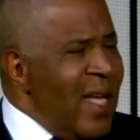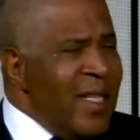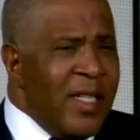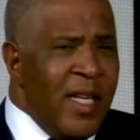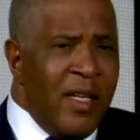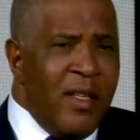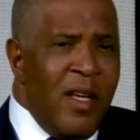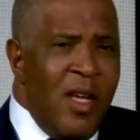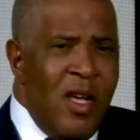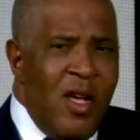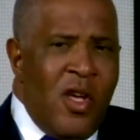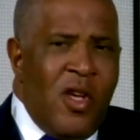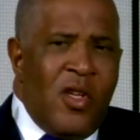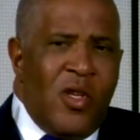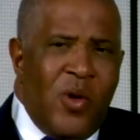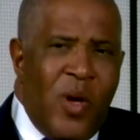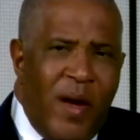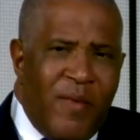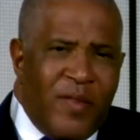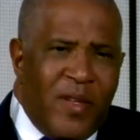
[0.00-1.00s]
I said,
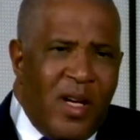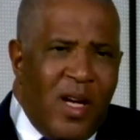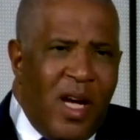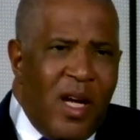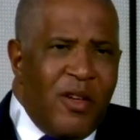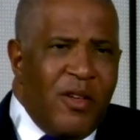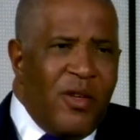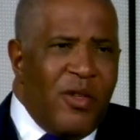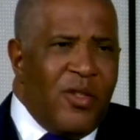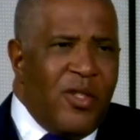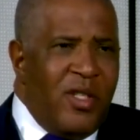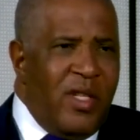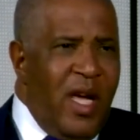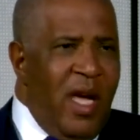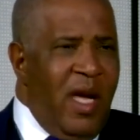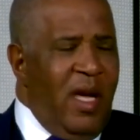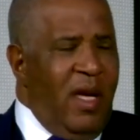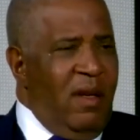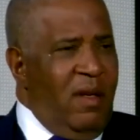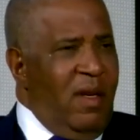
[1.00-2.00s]
you have to
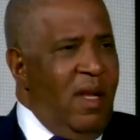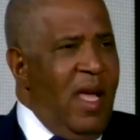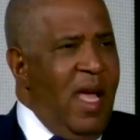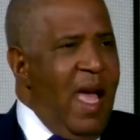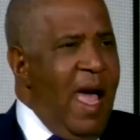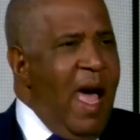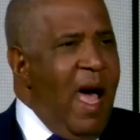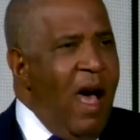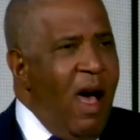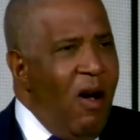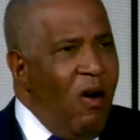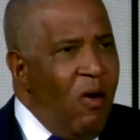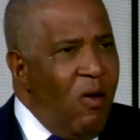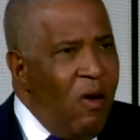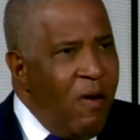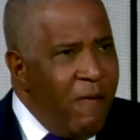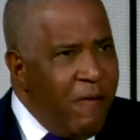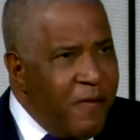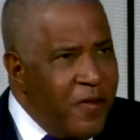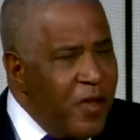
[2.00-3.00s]
understand
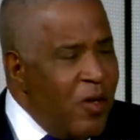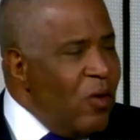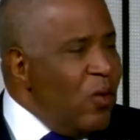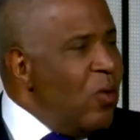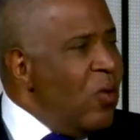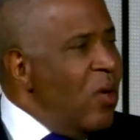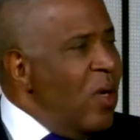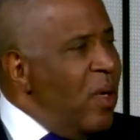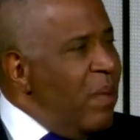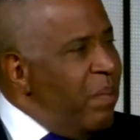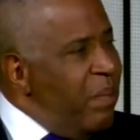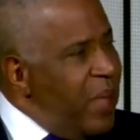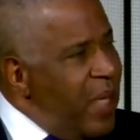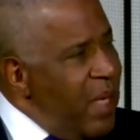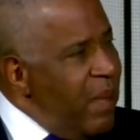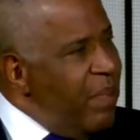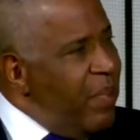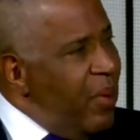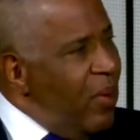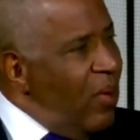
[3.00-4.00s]
how few
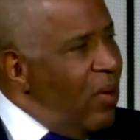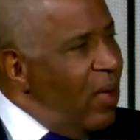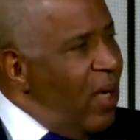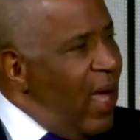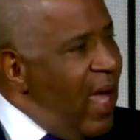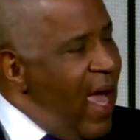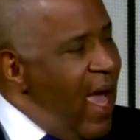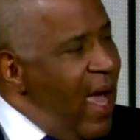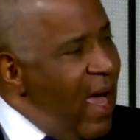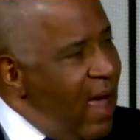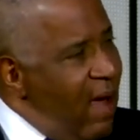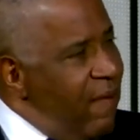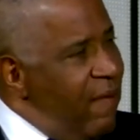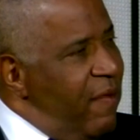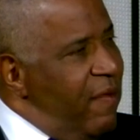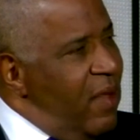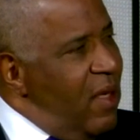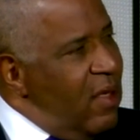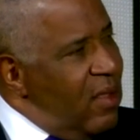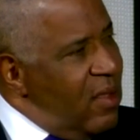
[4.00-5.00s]
people
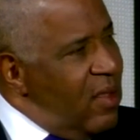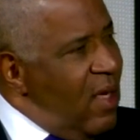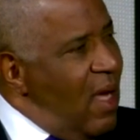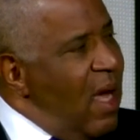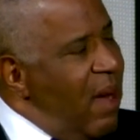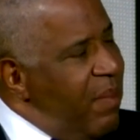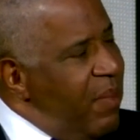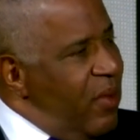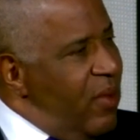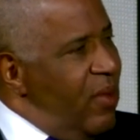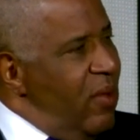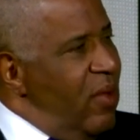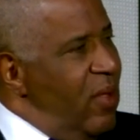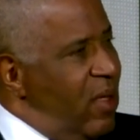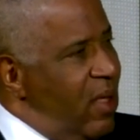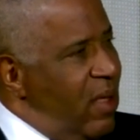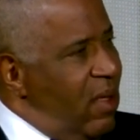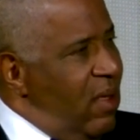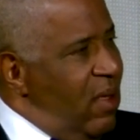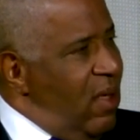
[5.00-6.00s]
have this
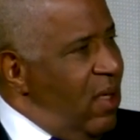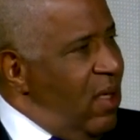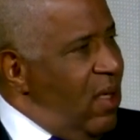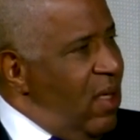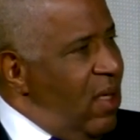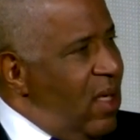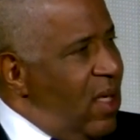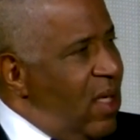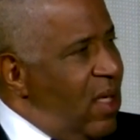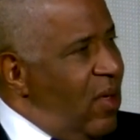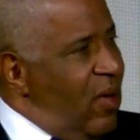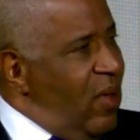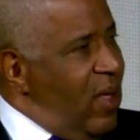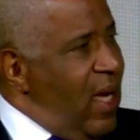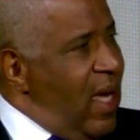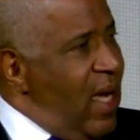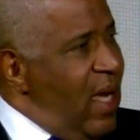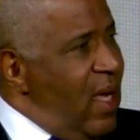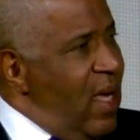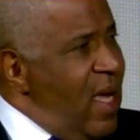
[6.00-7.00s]
opportunity,
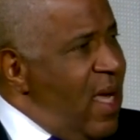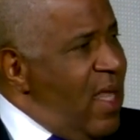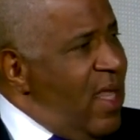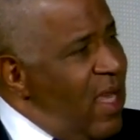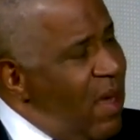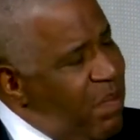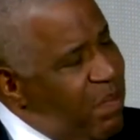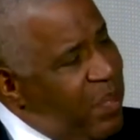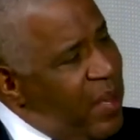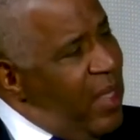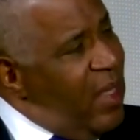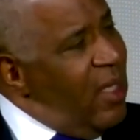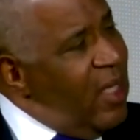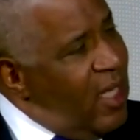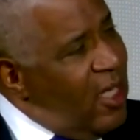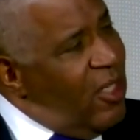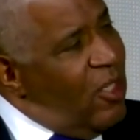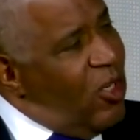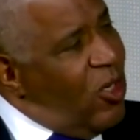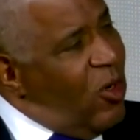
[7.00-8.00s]
okay? The
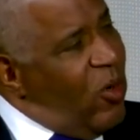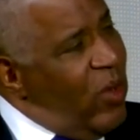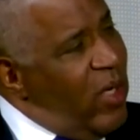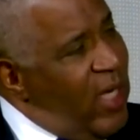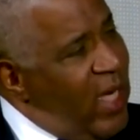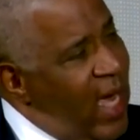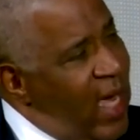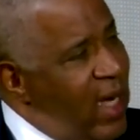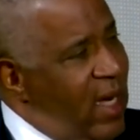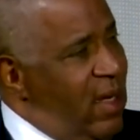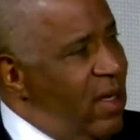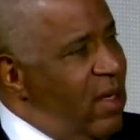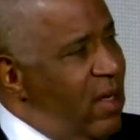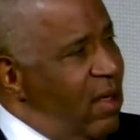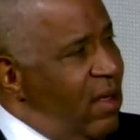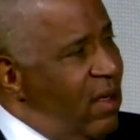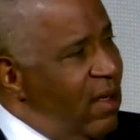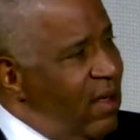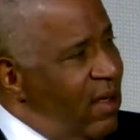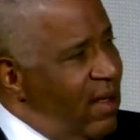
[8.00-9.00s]
ability to create